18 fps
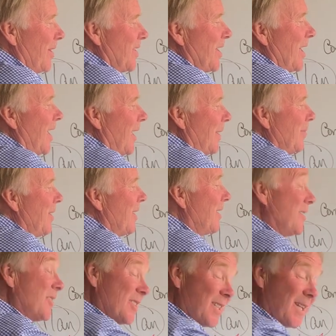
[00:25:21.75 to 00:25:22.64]
the time,
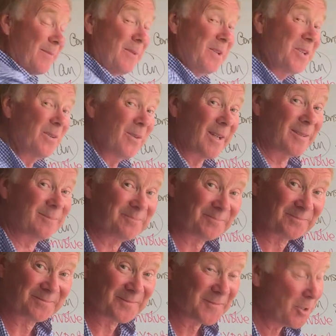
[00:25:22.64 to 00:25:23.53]
just let me do it.
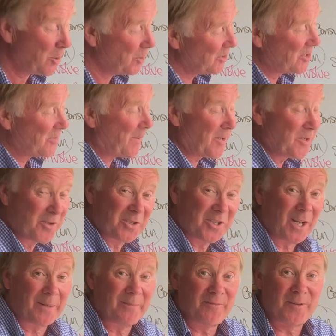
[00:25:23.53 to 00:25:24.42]
You can spend your
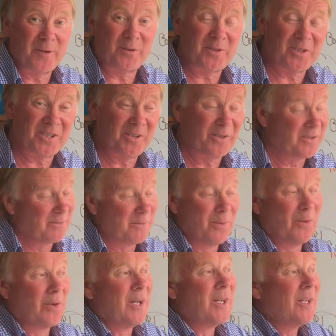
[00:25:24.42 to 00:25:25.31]
time focused on the
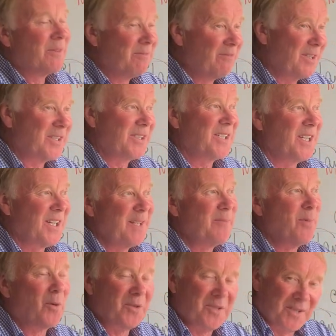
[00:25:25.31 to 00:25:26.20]
more risky,
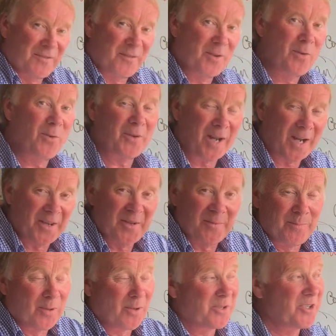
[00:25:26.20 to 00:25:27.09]
more difficult other
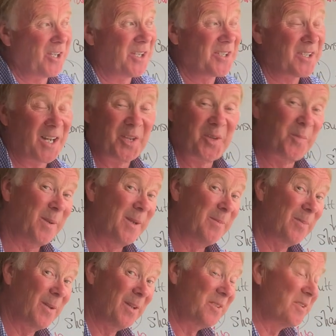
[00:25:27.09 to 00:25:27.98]
projects that other
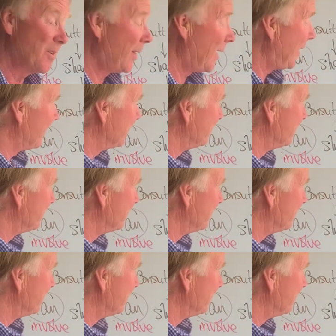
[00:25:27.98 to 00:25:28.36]
people are doing.